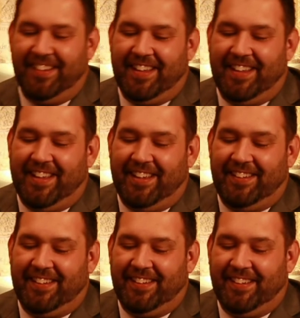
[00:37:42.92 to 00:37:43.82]

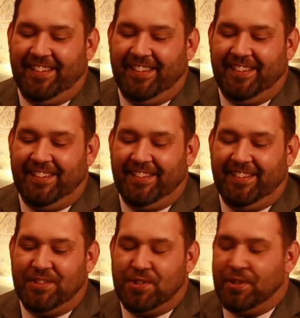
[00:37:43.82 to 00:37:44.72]
And uh,
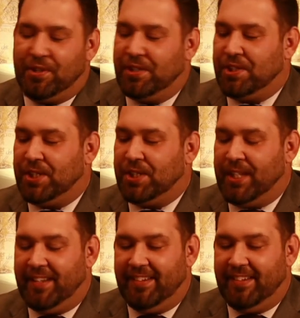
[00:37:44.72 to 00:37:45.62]
sure as
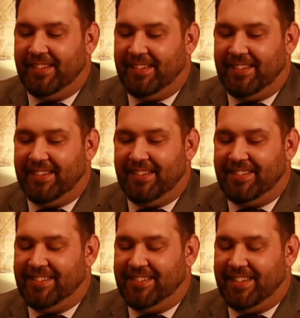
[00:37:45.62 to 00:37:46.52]
shit,
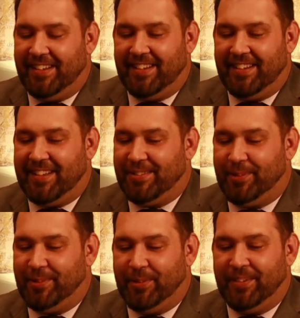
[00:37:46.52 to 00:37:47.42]
sitting in that
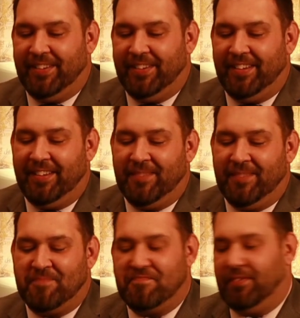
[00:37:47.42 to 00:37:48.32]
store,
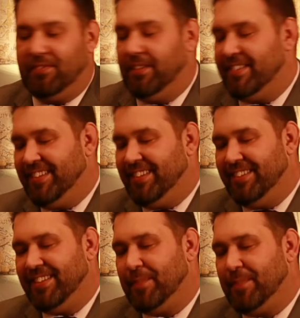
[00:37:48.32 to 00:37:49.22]

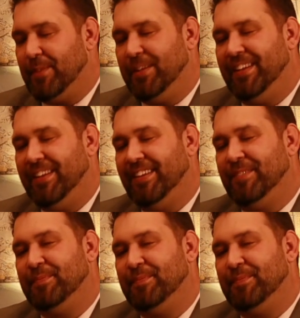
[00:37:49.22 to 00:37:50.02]
listings kept coming in.